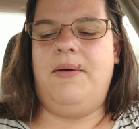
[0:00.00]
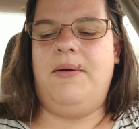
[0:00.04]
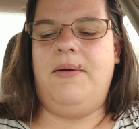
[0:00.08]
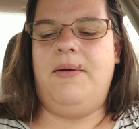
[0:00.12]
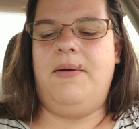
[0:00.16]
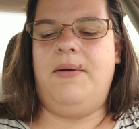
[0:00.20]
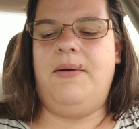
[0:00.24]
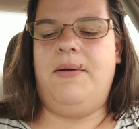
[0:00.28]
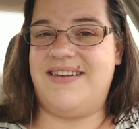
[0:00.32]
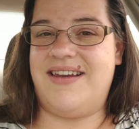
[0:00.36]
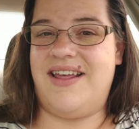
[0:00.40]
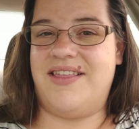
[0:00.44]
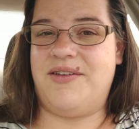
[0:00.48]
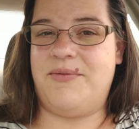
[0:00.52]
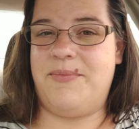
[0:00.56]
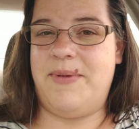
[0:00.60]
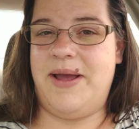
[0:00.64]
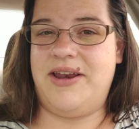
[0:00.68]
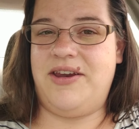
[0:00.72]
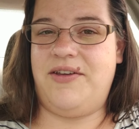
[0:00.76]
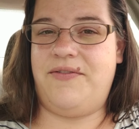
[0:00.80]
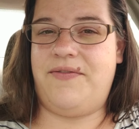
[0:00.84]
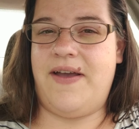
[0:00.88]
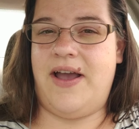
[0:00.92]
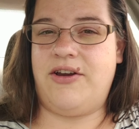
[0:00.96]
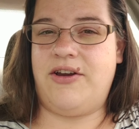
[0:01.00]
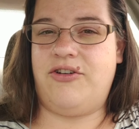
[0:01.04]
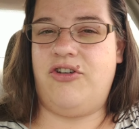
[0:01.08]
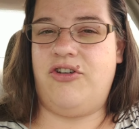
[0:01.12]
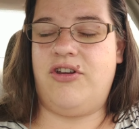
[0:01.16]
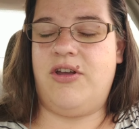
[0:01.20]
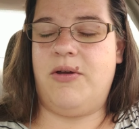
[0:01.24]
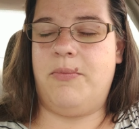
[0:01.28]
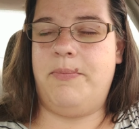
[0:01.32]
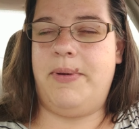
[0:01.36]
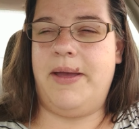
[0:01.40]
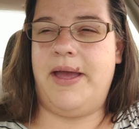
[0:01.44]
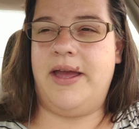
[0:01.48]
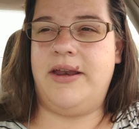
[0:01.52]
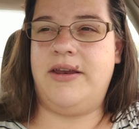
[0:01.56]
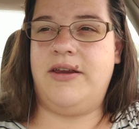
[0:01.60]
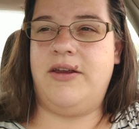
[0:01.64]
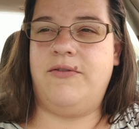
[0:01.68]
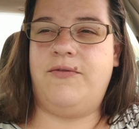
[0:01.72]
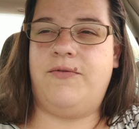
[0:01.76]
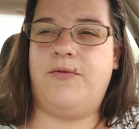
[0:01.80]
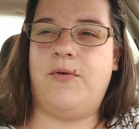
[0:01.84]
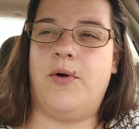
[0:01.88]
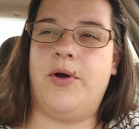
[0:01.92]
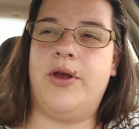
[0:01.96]
that's another manufactured
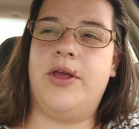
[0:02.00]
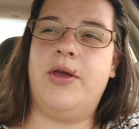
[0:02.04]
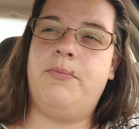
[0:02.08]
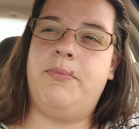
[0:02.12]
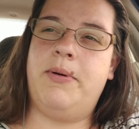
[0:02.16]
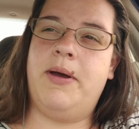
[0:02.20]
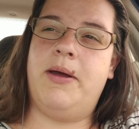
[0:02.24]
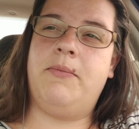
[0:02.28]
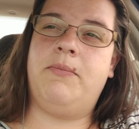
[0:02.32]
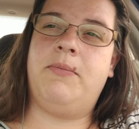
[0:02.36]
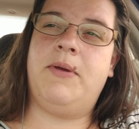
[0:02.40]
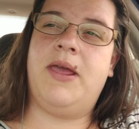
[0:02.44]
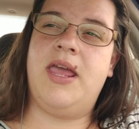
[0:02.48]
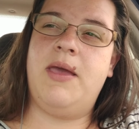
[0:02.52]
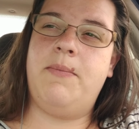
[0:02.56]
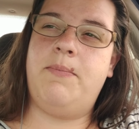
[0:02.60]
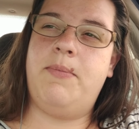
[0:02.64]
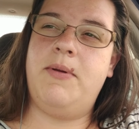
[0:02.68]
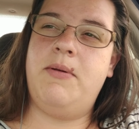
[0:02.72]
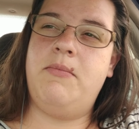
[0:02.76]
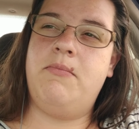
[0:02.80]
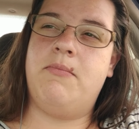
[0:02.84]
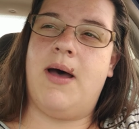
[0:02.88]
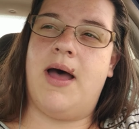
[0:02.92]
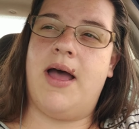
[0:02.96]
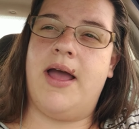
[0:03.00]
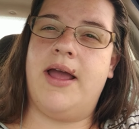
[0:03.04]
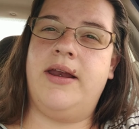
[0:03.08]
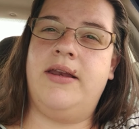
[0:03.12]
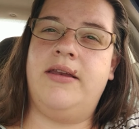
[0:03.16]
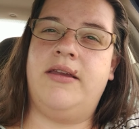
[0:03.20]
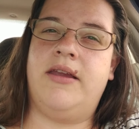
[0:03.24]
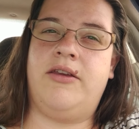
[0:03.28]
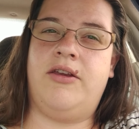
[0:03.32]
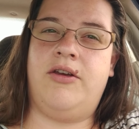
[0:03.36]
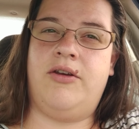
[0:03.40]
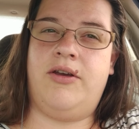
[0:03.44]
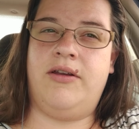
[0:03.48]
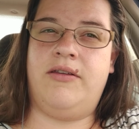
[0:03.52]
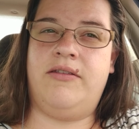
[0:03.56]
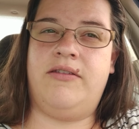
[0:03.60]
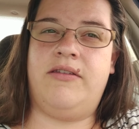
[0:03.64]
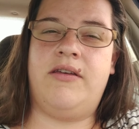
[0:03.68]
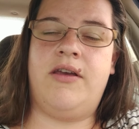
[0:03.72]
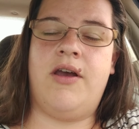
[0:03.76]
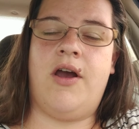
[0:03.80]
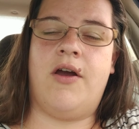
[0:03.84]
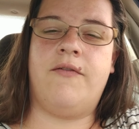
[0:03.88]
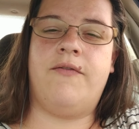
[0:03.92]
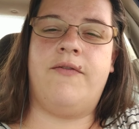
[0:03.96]
companion for you, but keep in mind, and you can
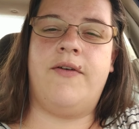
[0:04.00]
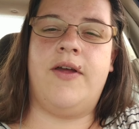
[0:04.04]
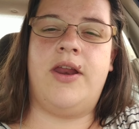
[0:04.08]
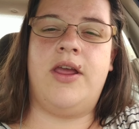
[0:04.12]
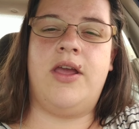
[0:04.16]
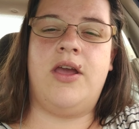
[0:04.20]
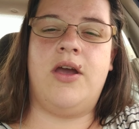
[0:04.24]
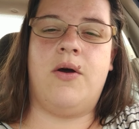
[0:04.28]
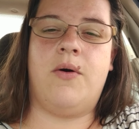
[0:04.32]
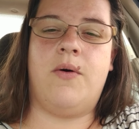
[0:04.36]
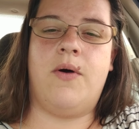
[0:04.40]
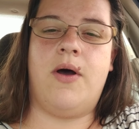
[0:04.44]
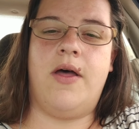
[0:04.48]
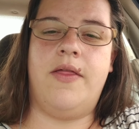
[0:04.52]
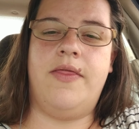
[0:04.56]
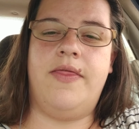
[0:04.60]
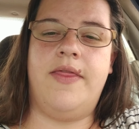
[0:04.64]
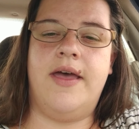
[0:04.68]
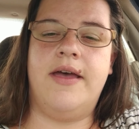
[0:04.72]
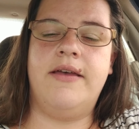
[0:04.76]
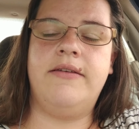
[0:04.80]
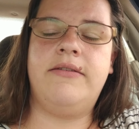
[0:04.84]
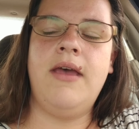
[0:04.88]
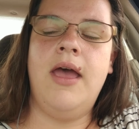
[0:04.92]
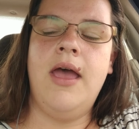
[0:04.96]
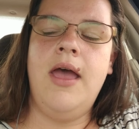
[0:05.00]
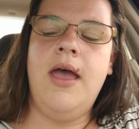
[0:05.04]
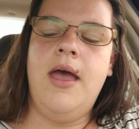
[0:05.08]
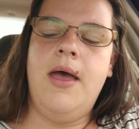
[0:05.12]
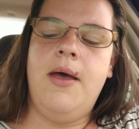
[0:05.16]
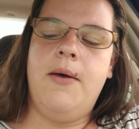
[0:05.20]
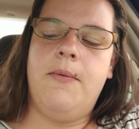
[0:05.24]
see our video on this,